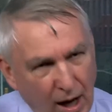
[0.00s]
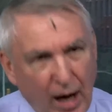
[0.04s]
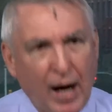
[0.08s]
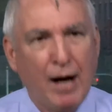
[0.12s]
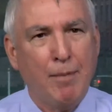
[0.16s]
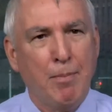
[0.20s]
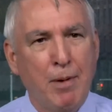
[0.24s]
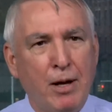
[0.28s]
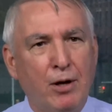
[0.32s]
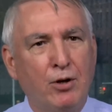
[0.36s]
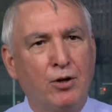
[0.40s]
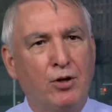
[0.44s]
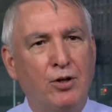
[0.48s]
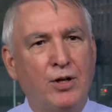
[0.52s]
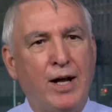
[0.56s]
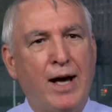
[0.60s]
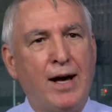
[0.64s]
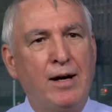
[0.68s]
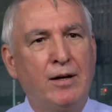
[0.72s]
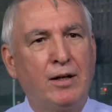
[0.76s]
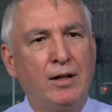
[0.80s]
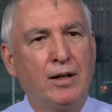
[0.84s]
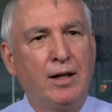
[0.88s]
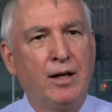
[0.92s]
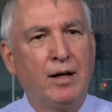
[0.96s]
I better go
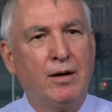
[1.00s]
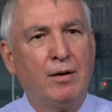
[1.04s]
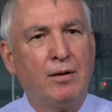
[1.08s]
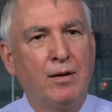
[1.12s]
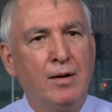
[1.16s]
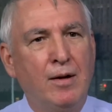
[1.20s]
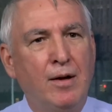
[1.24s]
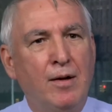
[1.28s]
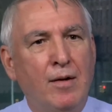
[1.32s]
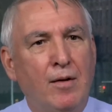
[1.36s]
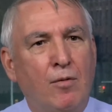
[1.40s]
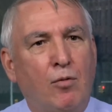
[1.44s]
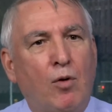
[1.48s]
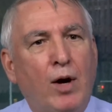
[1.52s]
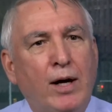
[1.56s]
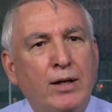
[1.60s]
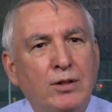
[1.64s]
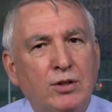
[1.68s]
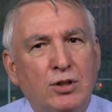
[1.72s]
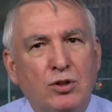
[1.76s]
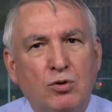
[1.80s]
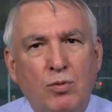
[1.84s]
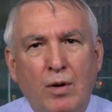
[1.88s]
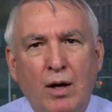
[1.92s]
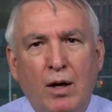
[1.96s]
down and get a
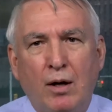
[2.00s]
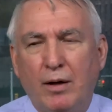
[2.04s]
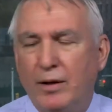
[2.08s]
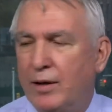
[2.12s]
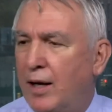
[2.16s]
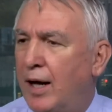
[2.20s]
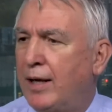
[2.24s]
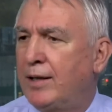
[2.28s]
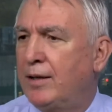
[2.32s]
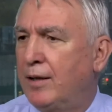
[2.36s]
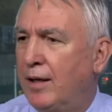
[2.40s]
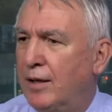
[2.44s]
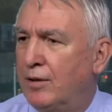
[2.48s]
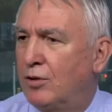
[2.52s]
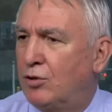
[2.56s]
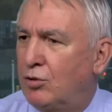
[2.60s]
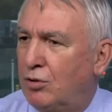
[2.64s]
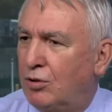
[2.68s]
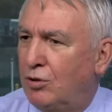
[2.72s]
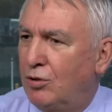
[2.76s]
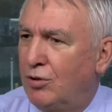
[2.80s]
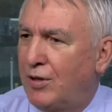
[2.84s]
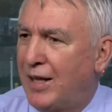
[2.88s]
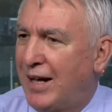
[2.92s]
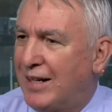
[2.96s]
rice as well. And I, in
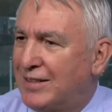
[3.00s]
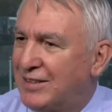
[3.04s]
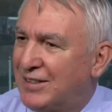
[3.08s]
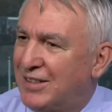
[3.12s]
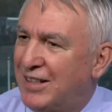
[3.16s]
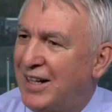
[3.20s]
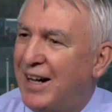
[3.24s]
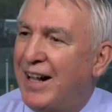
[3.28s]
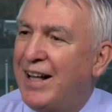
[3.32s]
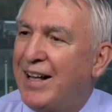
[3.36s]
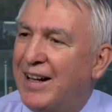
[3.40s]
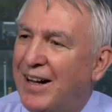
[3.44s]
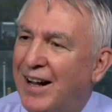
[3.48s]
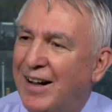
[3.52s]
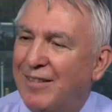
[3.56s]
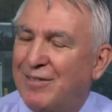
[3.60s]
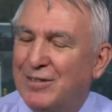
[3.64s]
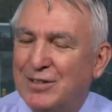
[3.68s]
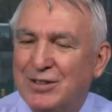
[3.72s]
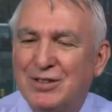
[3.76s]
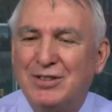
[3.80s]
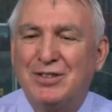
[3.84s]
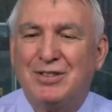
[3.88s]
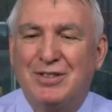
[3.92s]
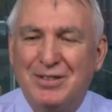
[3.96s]
2008, I
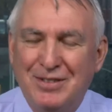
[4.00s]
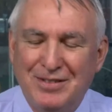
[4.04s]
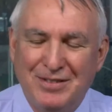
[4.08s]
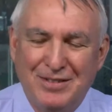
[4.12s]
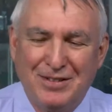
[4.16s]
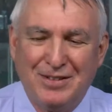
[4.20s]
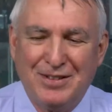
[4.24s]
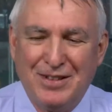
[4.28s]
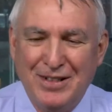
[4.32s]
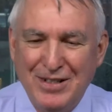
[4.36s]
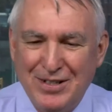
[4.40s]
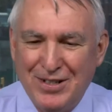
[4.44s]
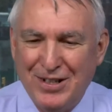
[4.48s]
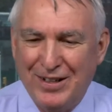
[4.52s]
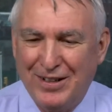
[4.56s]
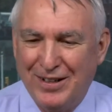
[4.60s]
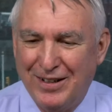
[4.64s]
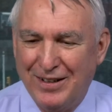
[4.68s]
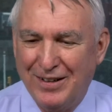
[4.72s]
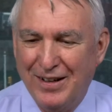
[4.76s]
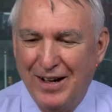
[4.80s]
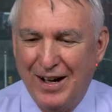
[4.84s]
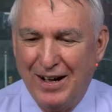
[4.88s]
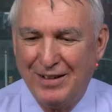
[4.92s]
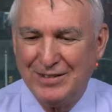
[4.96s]
was teaching, a,
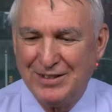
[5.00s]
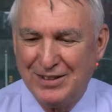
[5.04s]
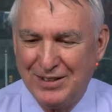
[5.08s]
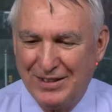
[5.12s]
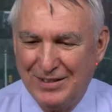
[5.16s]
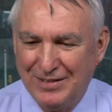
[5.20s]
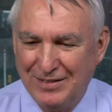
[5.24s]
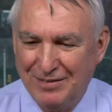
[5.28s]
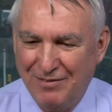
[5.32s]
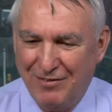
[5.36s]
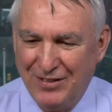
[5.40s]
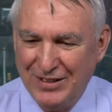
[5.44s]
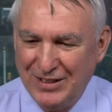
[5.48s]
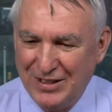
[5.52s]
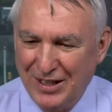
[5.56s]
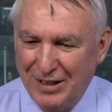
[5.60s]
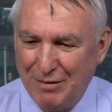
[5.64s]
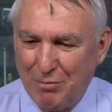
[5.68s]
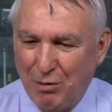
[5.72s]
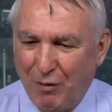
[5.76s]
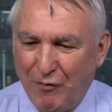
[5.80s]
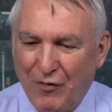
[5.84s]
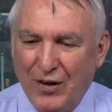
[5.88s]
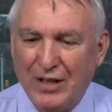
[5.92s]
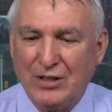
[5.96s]
uh, I was a
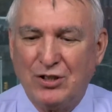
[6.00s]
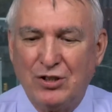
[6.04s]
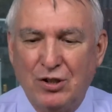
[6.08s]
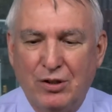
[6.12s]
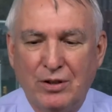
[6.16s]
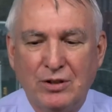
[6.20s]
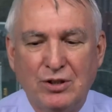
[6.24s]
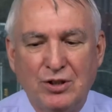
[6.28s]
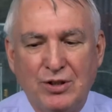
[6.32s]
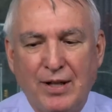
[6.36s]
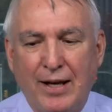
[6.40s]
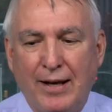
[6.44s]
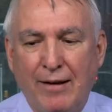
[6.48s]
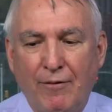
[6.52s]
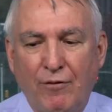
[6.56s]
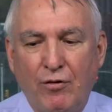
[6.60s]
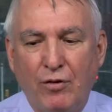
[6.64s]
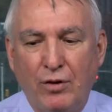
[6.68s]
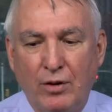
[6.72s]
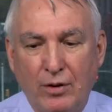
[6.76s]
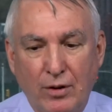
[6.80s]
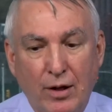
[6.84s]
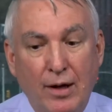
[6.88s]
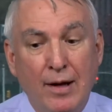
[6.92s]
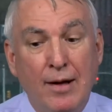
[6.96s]
visiting professor at
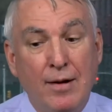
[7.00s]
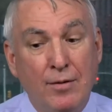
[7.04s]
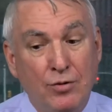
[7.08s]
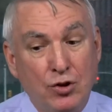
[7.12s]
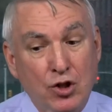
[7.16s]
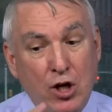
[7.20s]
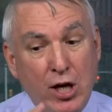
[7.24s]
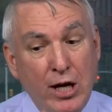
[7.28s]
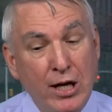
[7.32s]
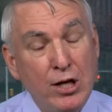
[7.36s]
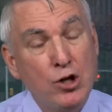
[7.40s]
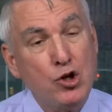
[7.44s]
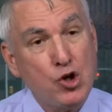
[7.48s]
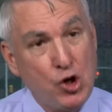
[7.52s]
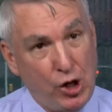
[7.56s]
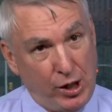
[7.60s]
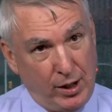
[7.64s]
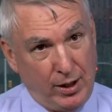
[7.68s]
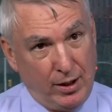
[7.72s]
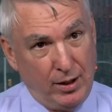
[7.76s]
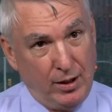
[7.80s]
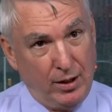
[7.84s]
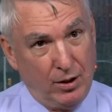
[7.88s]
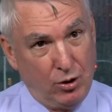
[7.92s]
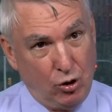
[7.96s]
Stanford and
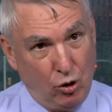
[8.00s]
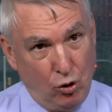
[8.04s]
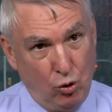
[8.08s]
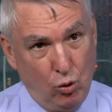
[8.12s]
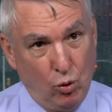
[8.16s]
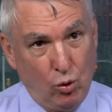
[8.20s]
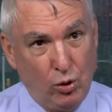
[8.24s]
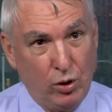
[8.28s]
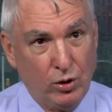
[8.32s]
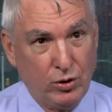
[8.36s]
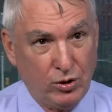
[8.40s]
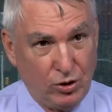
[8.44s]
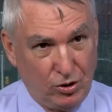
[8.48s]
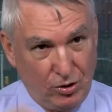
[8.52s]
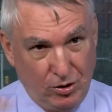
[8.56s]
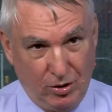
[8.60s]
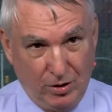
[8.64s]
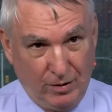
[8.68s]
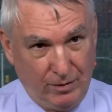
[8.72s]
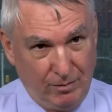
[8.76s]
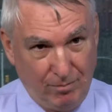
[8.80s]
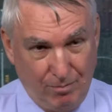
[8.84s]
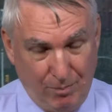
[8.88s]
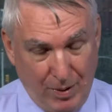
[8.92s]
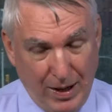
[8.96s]
teaching a course
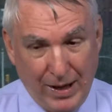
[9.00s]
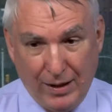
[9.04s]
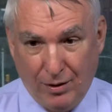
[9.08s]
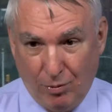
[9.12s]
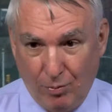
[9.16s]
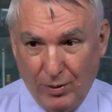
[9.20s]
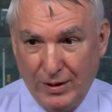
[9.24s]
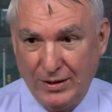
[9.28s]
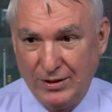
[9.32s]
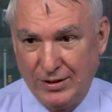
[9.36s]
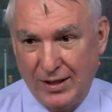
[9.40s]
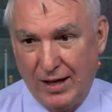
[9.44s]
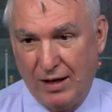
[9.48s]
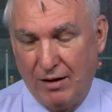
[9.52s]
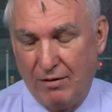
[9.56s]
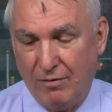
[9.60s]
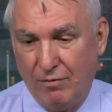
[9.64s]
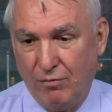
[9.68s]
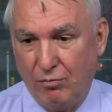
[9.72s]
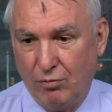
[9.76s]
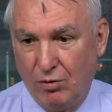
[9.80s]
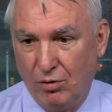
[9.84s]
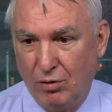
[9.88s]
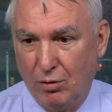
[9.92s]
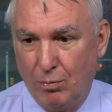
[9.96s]
on pathways out
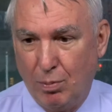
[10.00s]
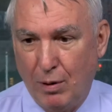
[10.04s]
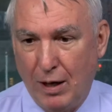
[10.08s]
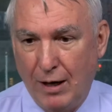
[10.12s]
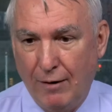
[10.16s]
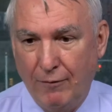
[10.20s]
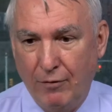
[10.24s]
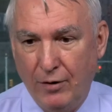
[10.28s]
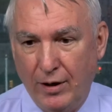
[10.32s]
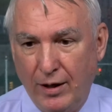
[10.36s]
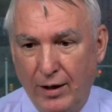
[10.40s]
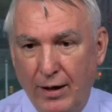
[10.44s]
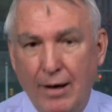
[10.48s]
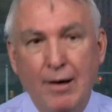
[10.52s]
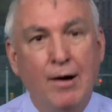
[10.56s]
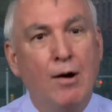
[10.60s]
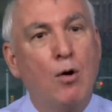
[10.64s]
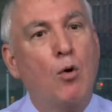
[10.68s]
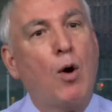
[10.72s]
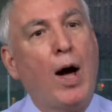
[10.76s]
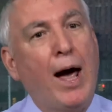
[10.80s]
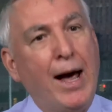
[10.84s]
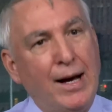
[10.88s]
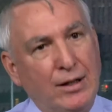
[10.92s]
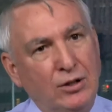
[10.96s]
of rural poverty
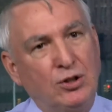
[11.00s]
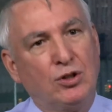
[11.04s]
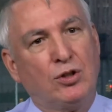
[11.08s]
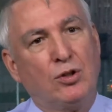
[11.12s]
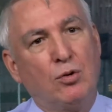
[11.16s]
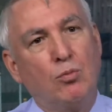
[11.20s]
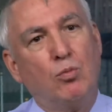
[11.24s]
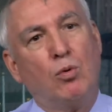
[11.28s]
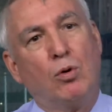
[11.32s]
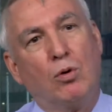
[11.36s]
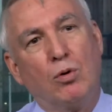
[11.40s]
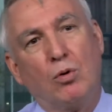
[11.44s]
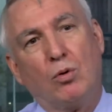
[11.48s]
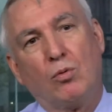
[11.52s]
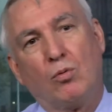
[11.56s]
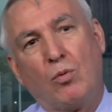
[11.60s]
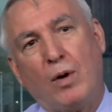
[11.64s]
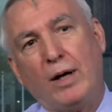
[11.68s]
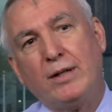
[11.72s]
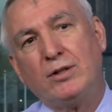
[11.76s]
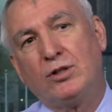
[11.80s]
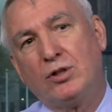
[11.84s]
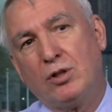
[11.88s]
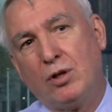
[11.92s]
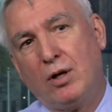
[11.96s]
as the world
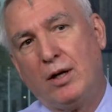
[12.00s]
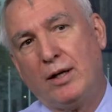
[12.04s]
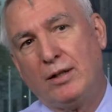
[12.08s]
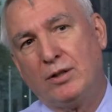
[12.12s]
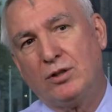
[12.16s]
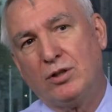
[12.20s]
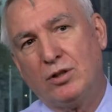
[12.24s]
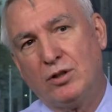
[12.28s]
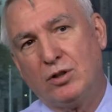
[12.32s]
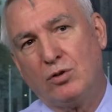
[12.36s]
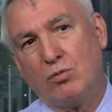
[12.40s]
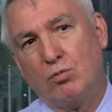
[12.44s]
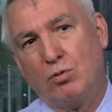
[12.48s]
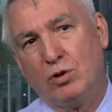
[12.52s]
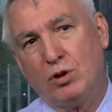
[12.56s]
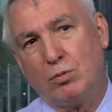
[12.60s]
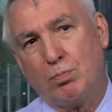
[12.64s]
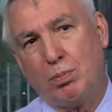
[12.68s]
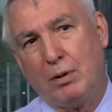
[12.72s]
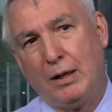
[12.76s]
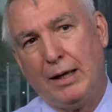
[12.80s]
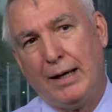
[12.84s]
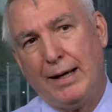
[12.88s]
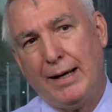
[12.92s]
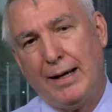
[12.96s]
rice crisis was
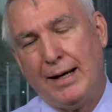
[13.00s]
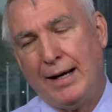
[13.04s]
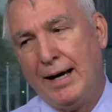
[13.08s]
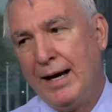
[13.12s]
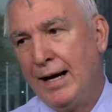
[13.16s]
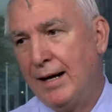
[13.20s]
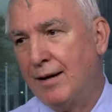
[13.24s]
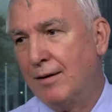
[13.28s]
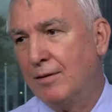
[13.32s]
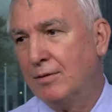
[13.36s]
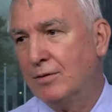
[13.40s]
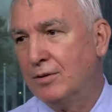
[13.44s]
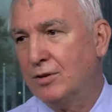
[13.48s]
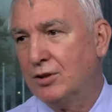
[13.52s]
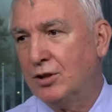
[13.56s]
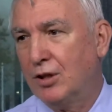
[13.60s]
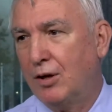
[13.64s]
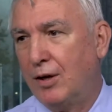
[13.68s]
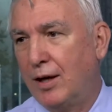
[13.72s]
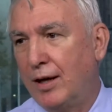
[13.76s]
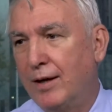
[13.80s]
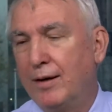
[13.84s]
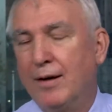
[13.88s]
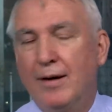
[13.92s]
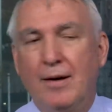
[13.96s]
playing out. And
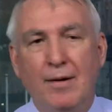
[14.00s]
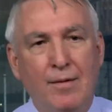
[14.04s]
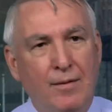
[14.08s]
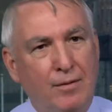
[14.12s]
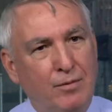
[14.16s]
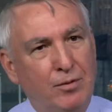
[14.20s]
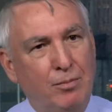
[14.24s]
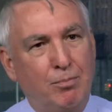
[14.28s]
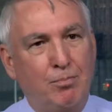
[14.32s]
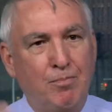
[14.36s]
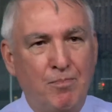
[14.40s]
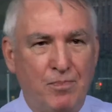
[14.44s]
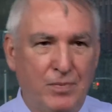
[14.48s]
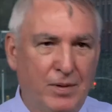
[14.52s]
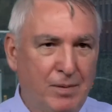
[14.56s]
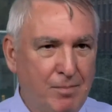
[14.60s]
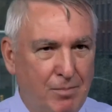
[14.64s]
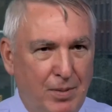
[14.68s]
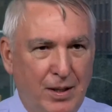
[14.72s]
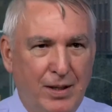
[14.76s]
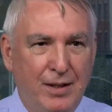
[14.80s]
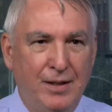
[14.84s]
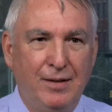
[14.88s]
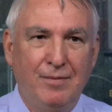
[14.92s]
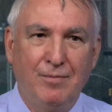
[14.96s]
so I would
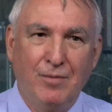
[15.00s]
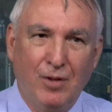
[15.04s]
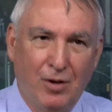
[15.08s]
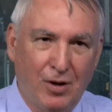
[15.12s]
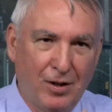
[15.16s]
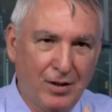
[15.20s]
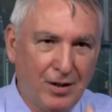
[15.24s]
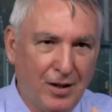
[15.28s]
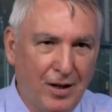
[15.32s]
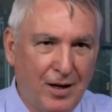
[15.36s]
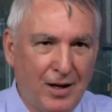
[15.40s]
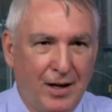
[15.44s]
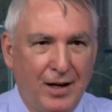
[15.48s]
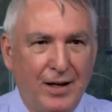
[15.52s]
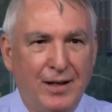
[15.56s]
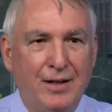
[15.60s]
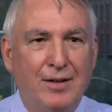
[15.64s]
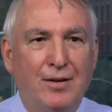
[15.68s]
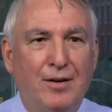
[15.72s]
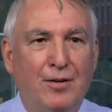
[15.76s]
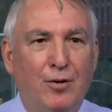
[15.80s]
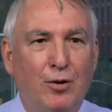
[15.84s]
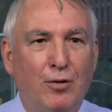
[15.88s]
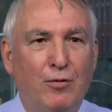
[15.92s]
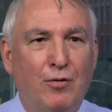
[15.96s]
be
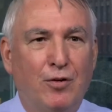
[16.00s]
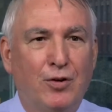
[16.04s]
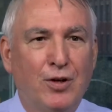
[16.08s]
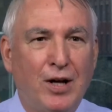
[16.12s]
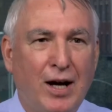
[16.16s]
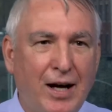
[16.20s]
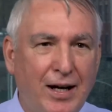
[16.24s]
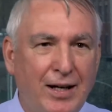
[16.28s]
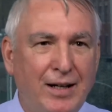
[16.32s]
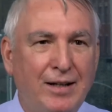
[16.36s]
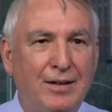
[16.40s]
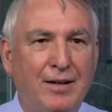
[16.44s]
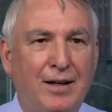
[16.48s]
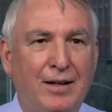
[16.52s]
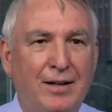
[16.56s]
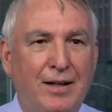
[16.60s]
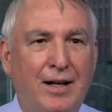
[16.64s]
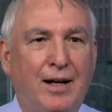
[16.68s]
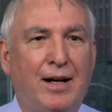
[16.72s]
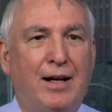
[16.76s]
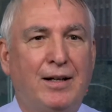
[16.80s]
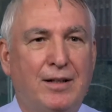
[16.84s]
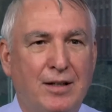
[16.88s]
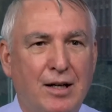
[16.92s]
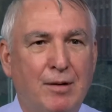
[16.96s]
online overnight, and
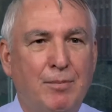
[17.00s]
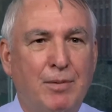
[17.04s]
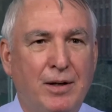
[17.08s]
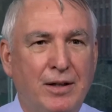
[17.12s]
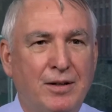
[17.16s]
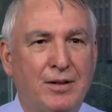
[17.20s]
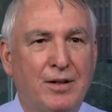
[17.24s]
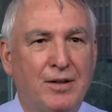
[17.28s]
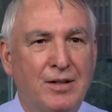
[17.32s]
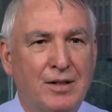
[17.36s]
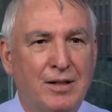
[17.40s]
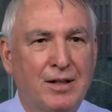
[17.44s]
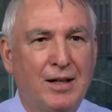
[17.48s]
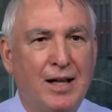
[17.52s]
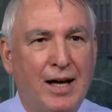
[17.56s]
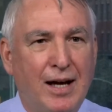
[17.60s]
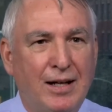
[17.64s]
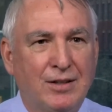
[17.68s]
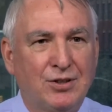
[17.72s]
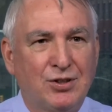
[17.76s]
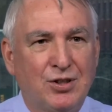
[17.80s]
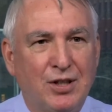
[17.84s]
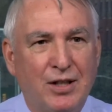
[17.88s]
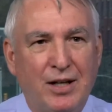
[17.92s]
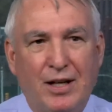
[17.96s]
then I'd come into the
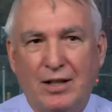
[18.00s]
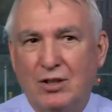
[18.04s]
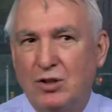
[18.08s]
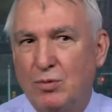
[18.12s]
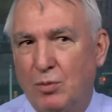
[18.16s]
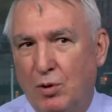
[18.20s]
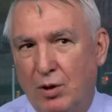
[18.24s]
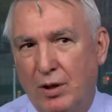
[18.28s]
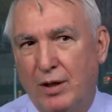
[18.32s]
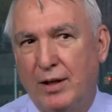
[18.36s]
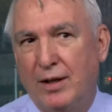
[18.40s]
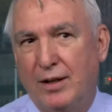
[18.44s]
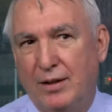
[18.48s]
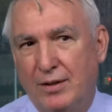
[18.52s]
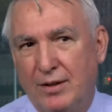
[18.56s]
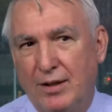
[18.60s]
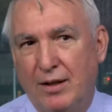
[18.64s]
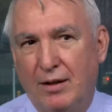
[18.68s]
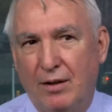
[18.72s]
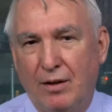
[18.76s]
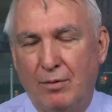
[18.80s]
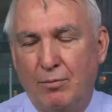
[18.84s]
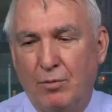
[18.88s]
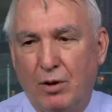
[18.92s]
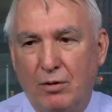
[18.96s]
class the next morning and
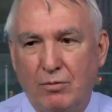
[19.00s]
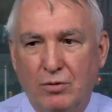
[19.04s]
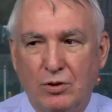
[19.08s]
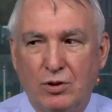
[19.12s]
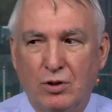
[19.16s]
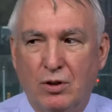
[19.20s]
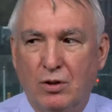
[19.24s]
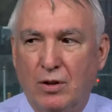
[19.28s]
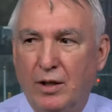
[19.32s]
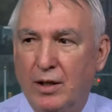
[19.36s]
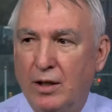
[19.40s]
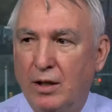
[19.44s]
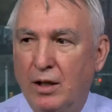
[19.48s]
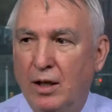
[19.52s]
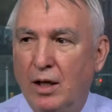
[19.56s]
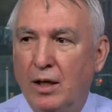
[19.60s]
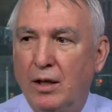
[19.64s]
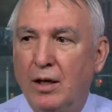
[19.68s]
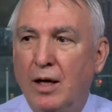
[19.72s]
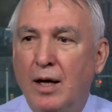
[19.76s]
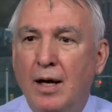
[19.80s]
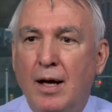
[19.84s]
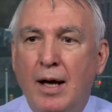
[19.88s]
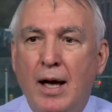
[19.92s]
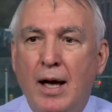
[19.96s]
tell them what was going on.